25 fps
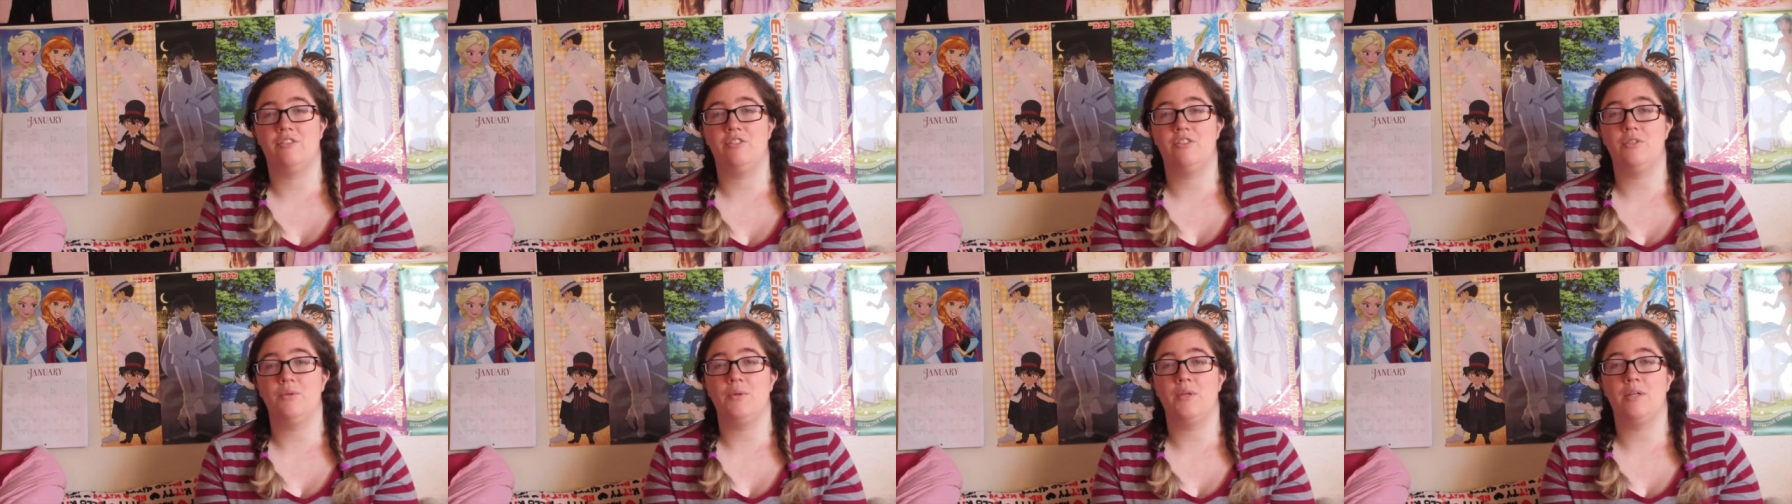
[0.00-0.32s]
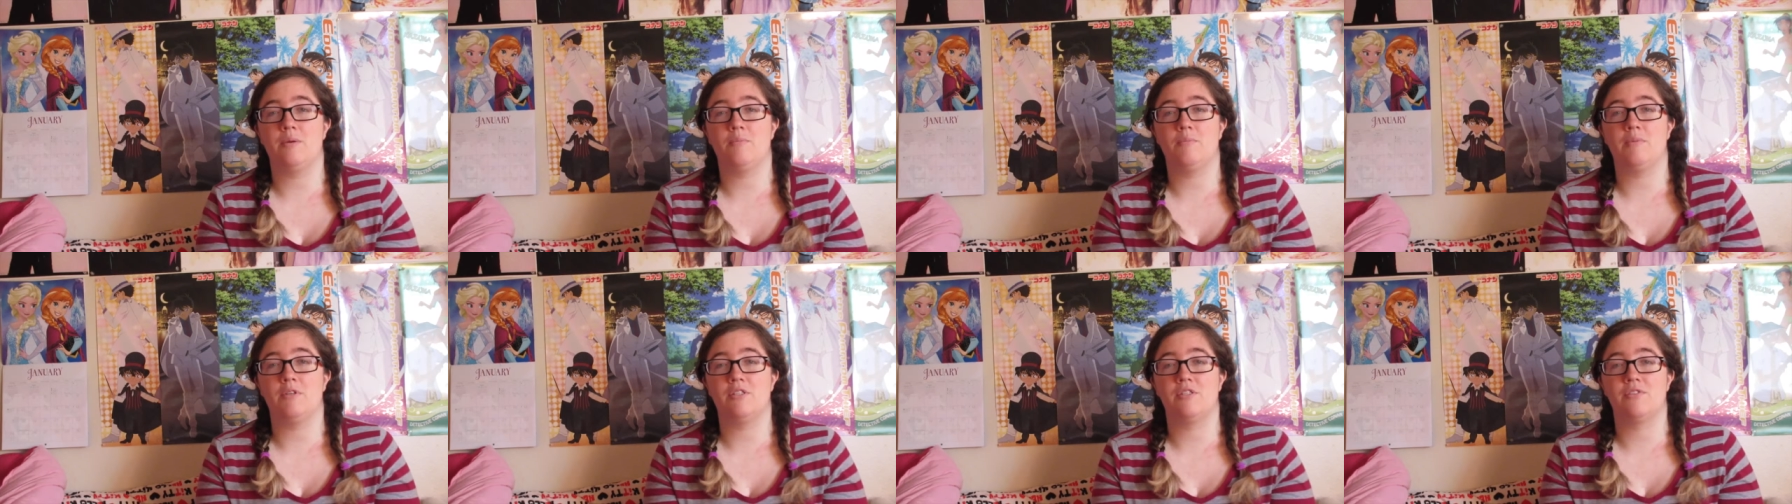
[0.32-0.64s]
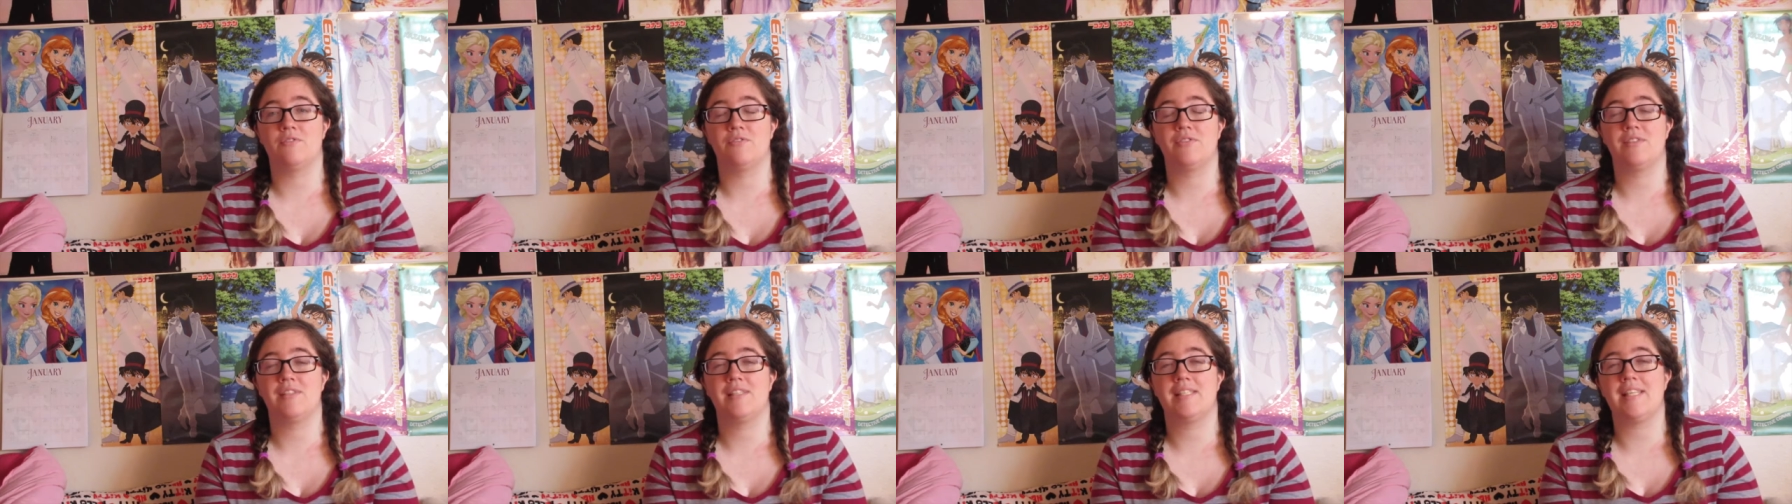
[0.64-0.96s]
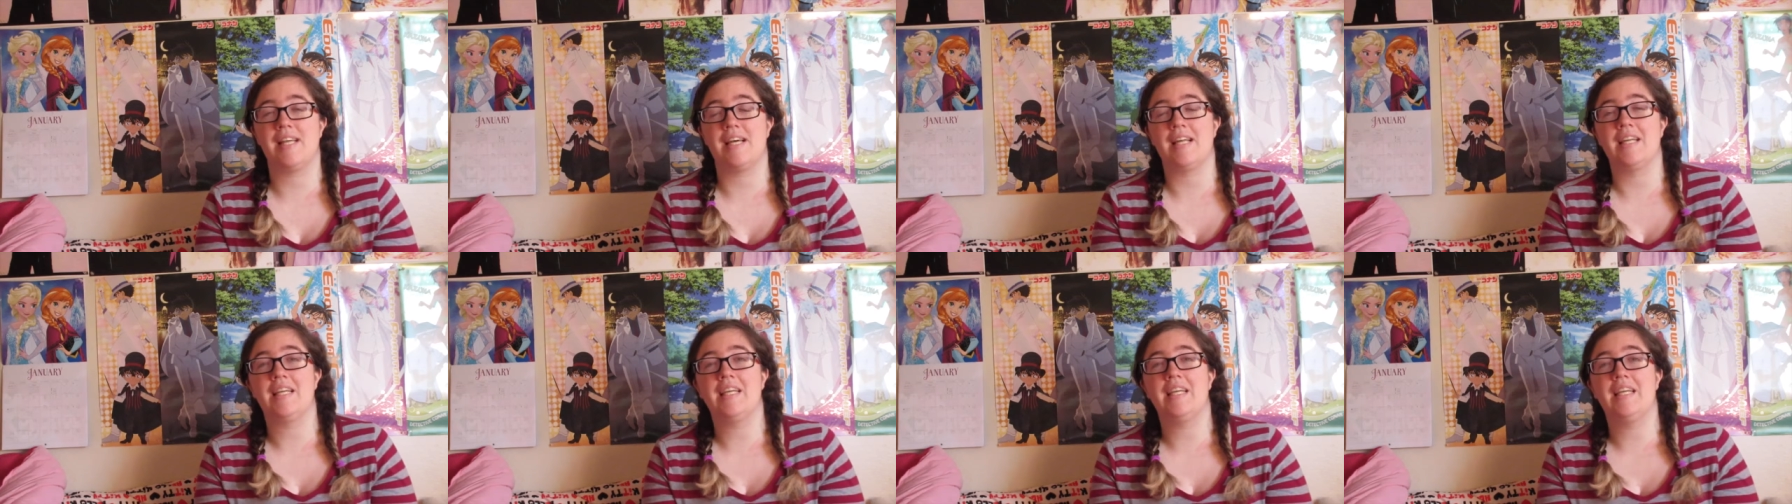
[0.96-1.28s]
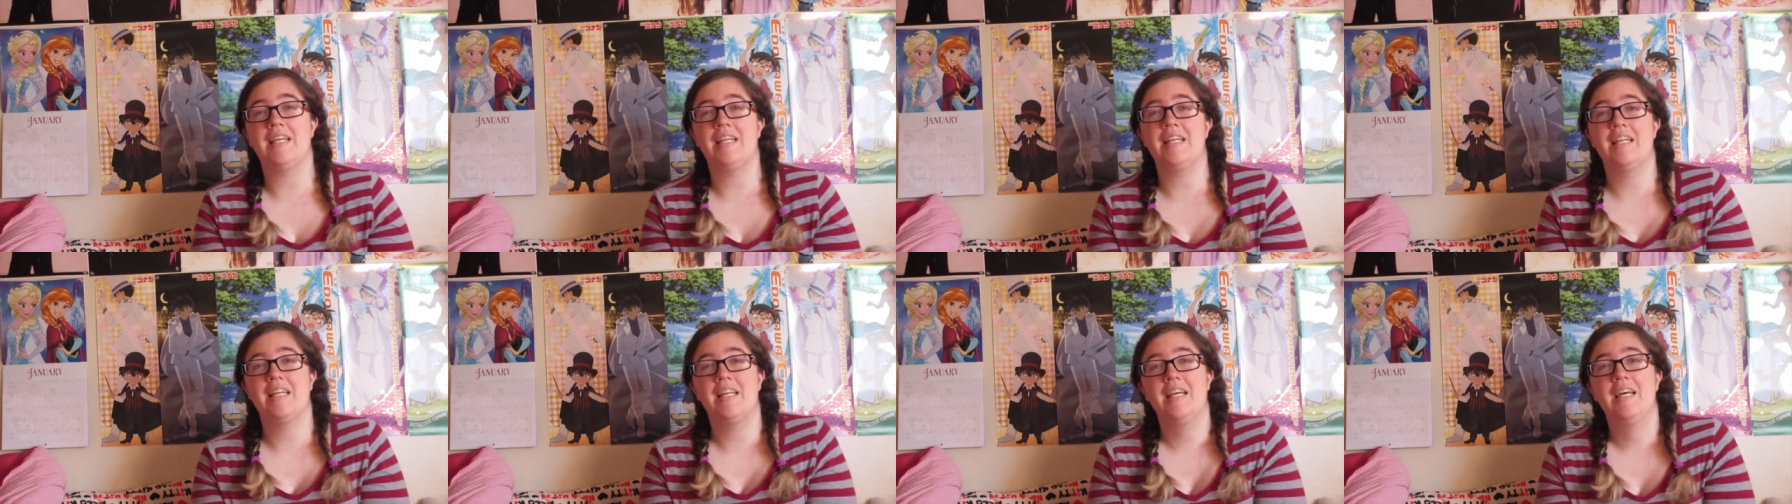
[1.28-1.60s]
doing a bunch of
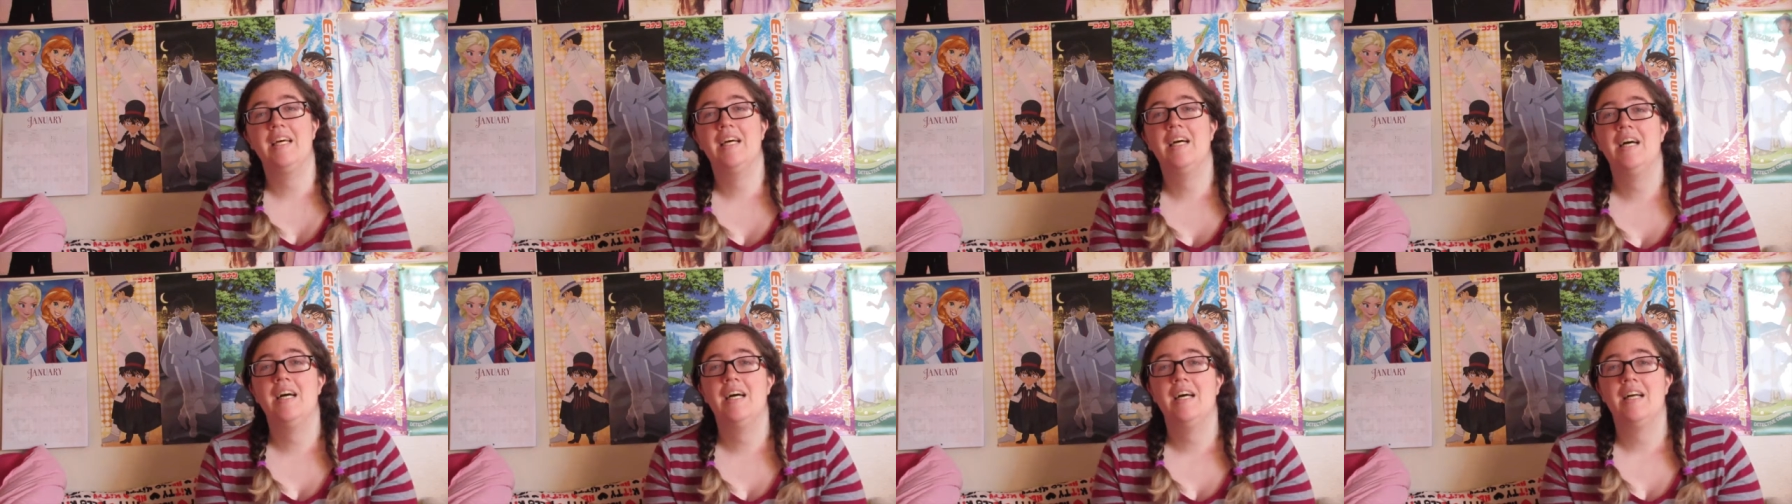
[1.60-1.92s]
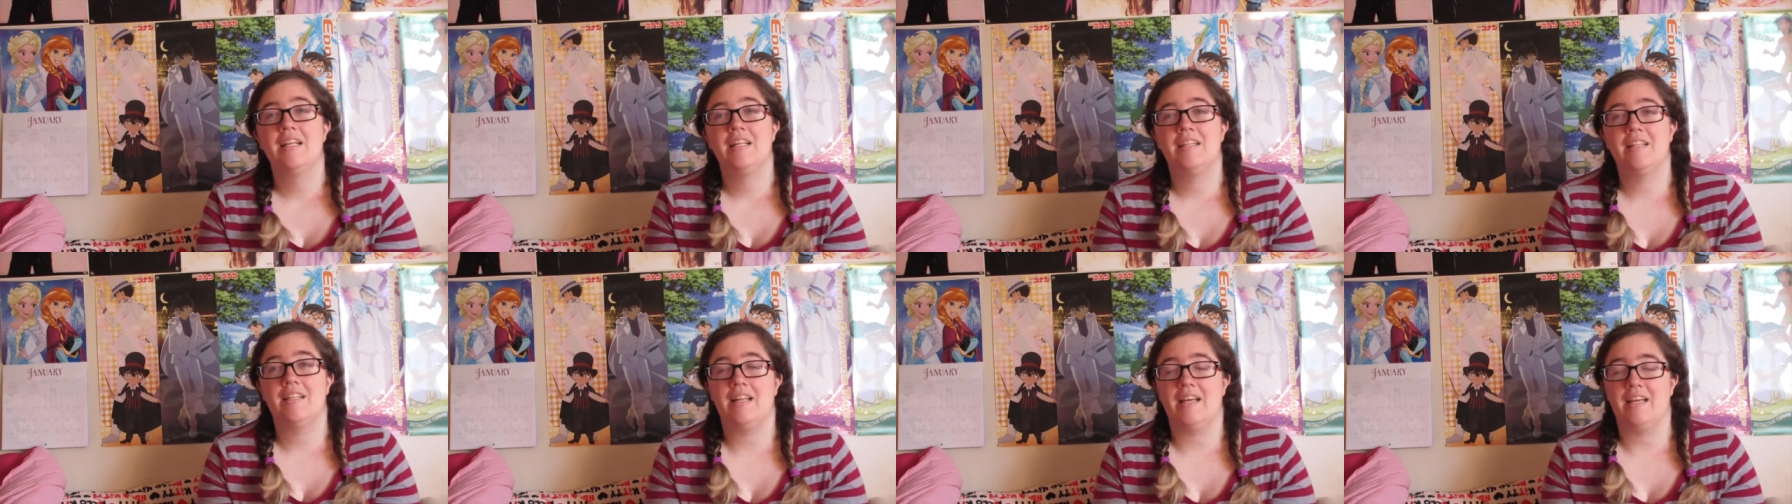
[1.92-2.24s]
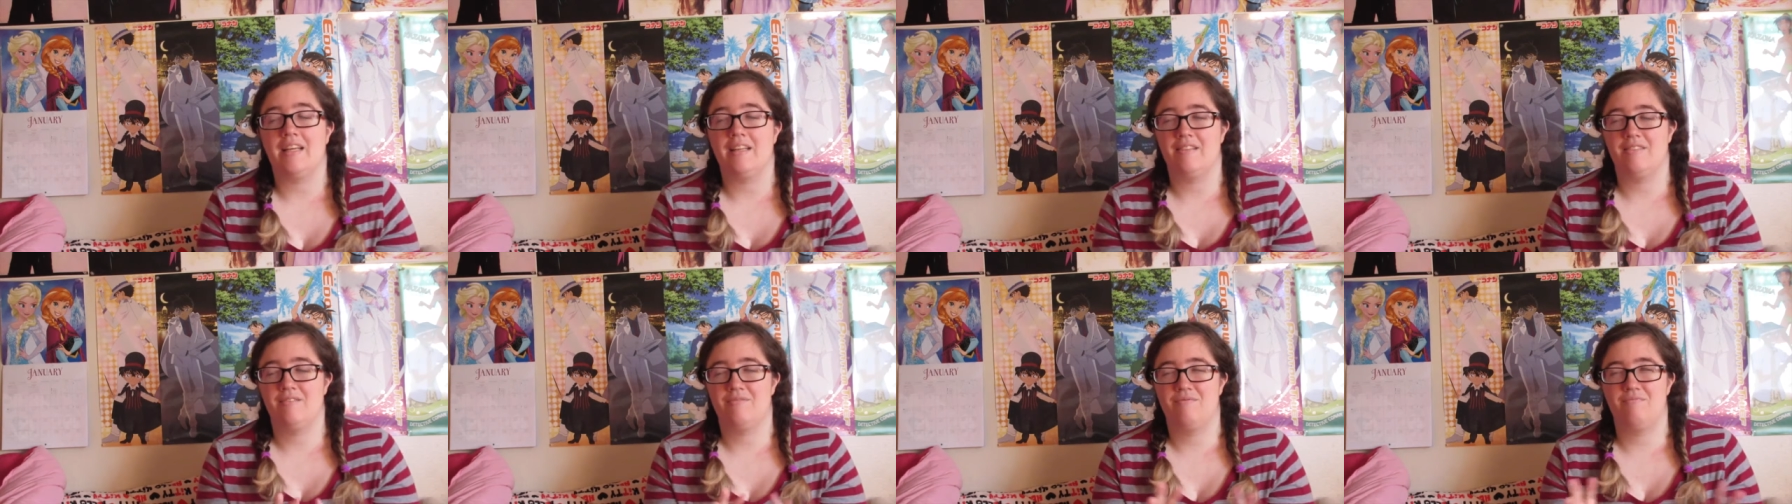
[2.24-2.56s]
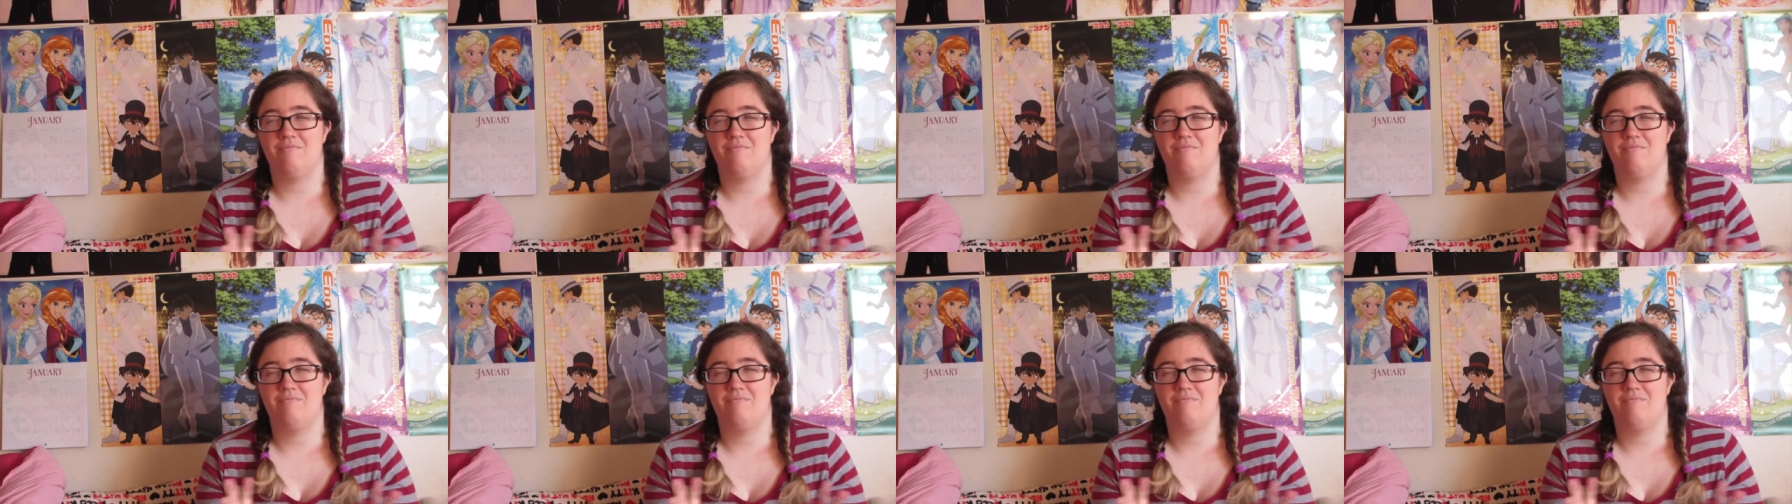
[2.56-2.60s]
studying like